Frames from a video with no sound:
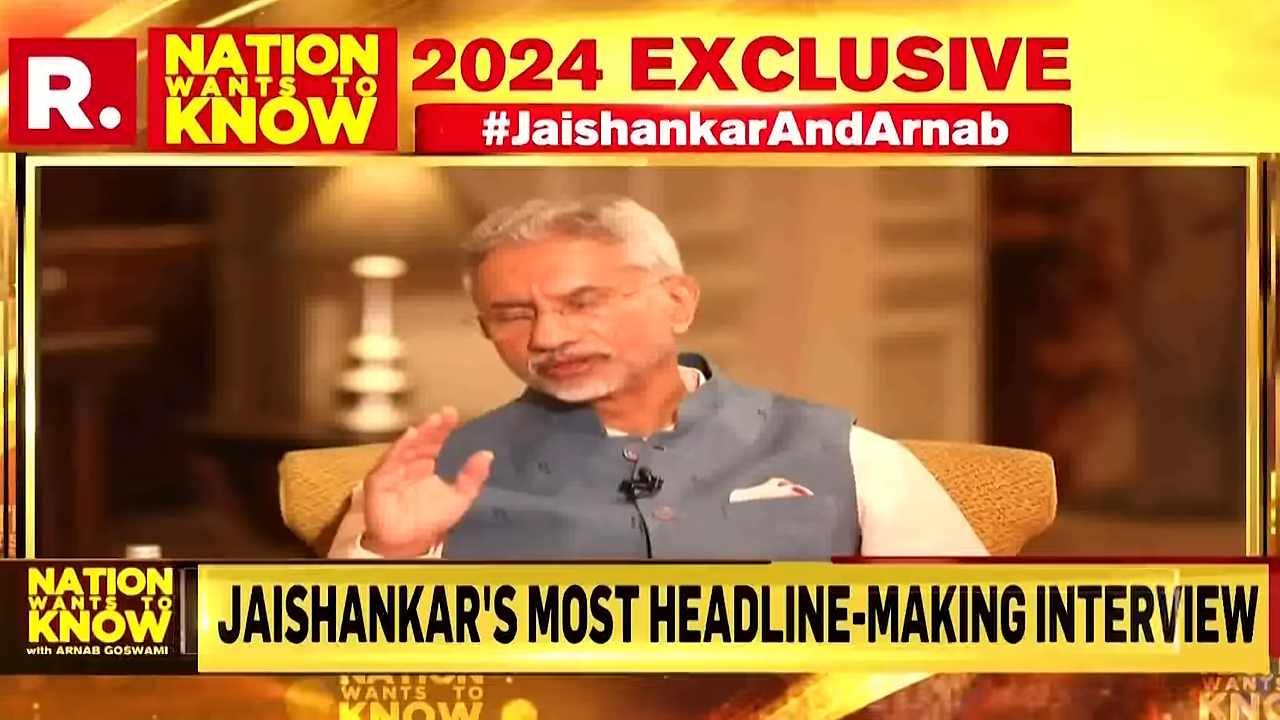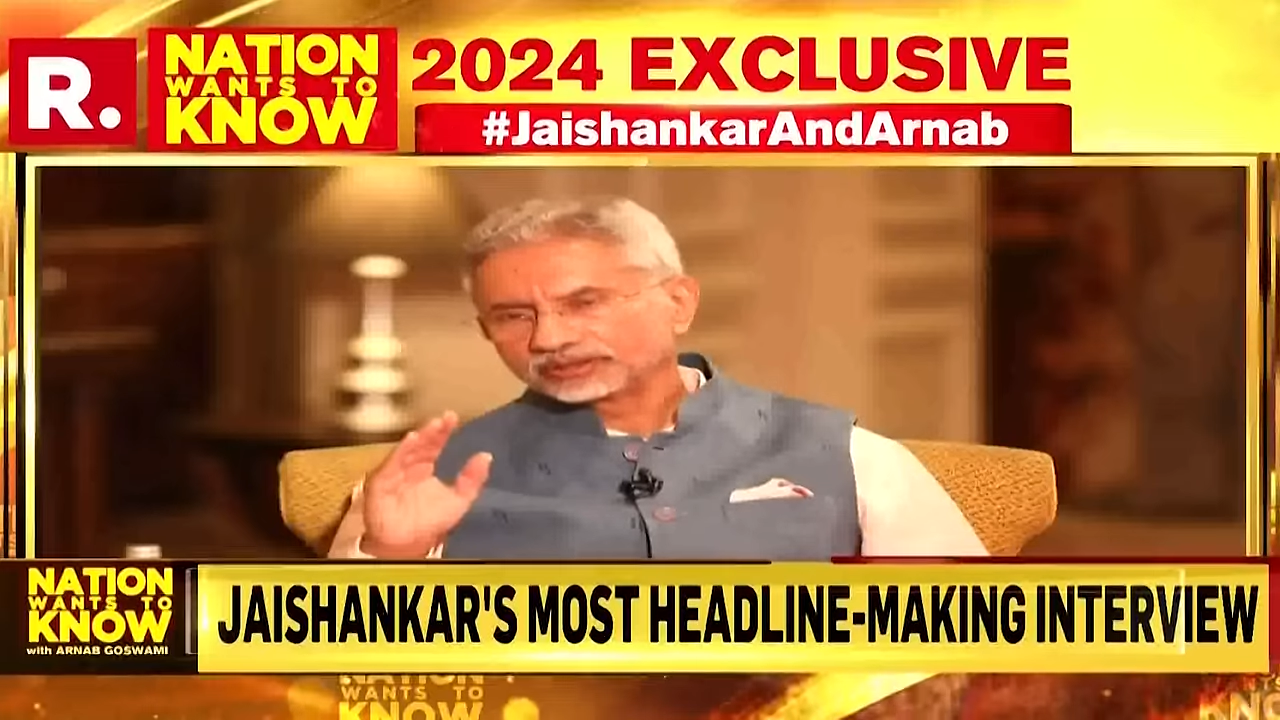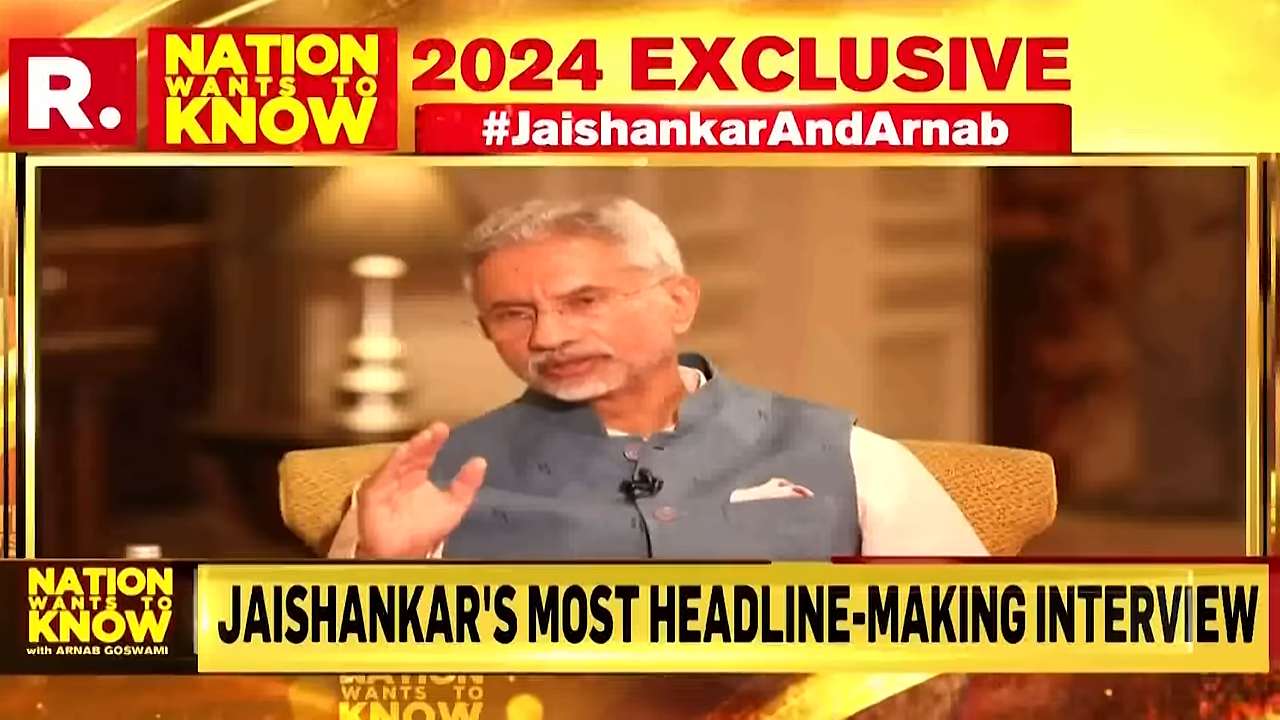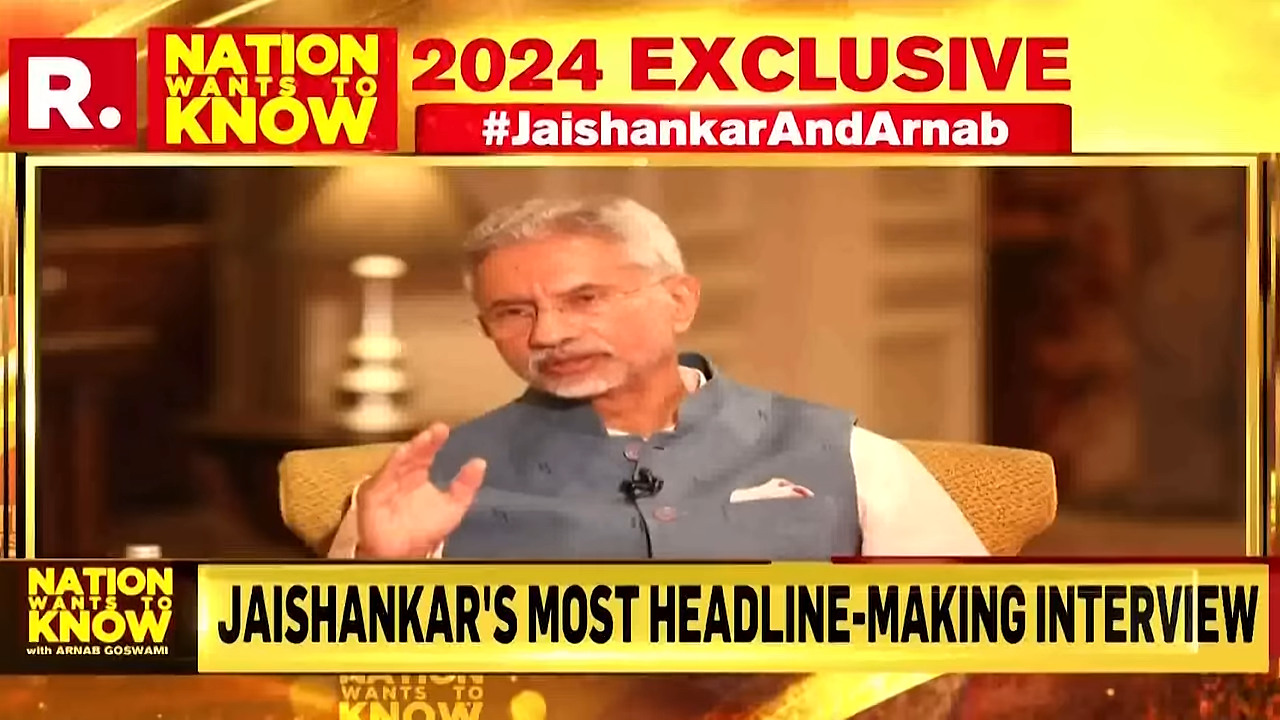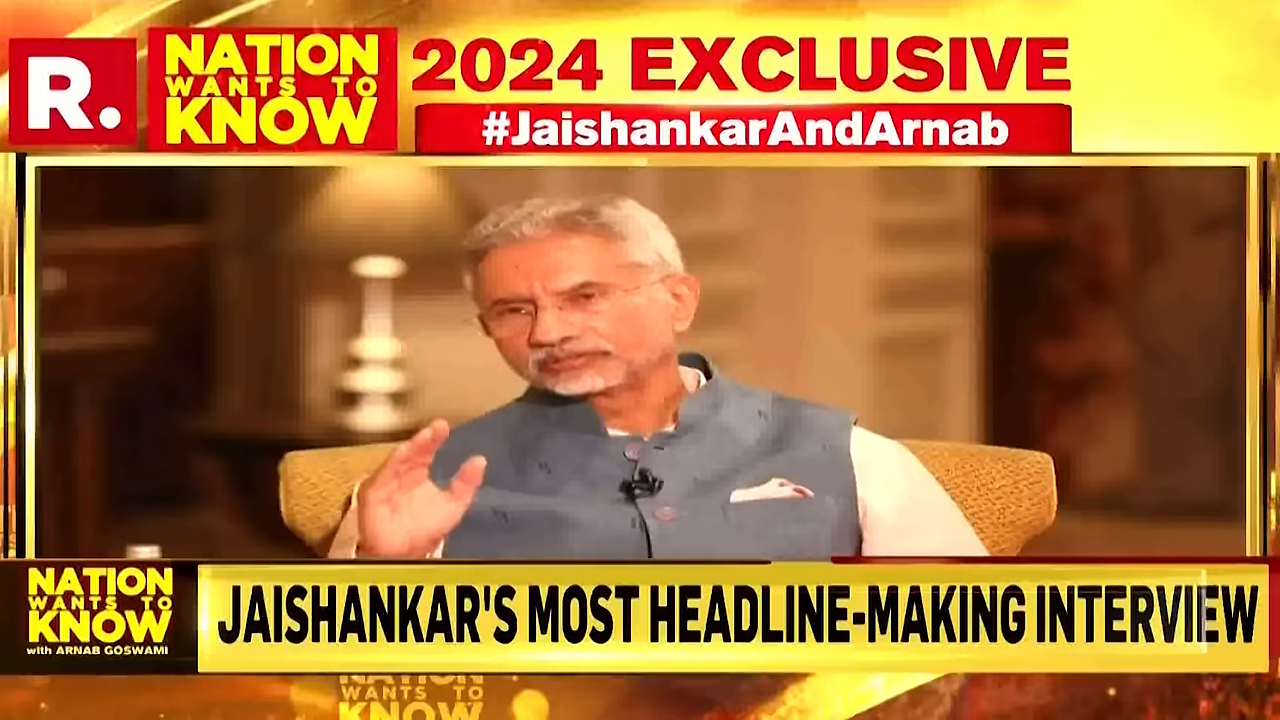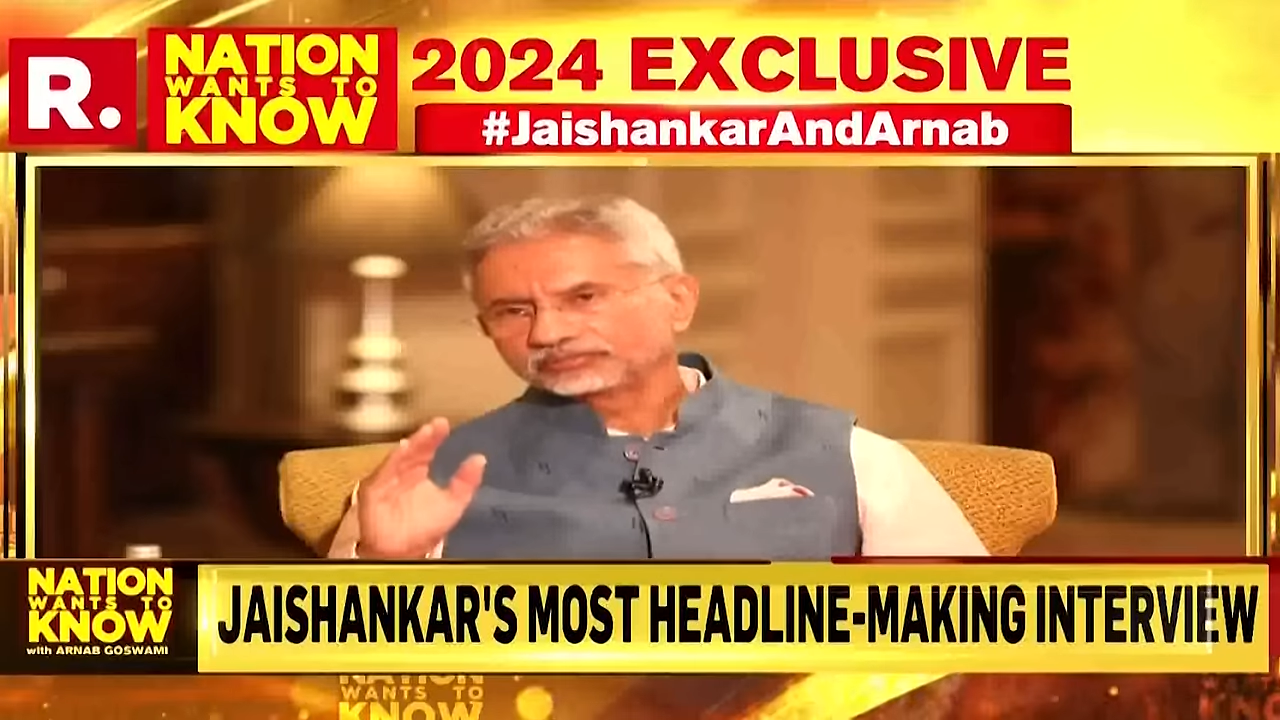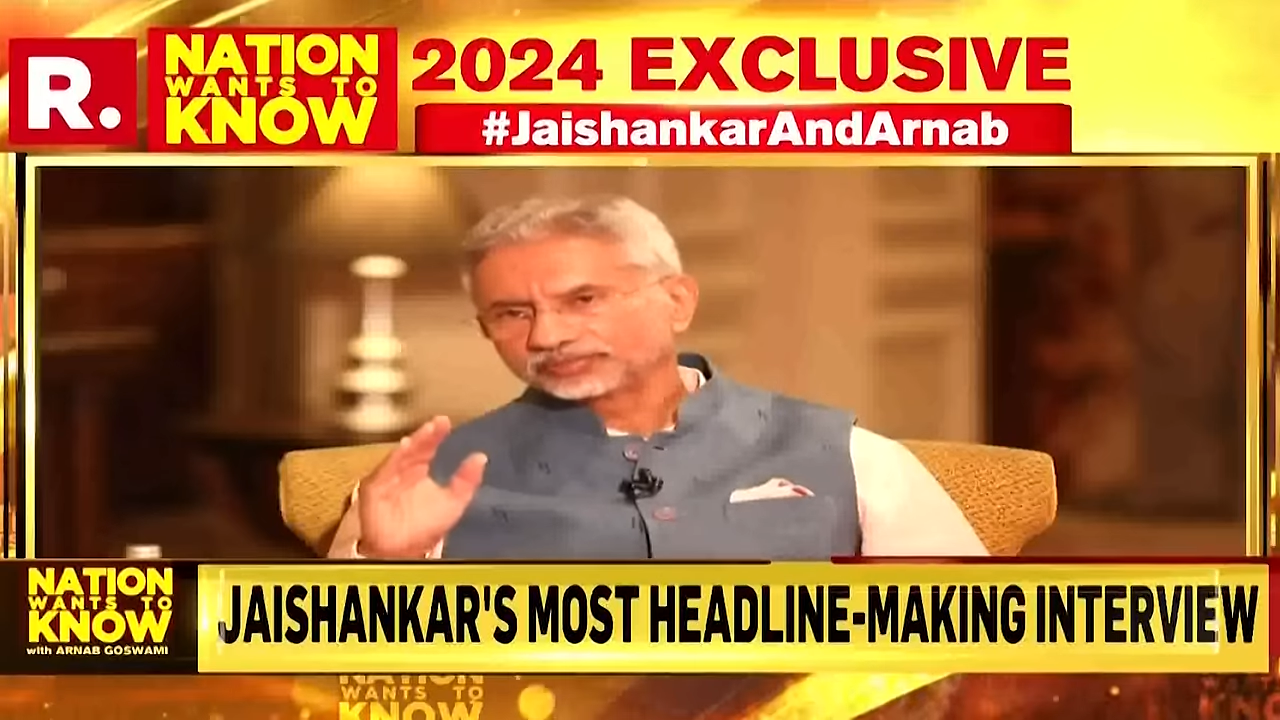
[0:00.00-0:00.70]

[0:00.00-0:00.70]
certain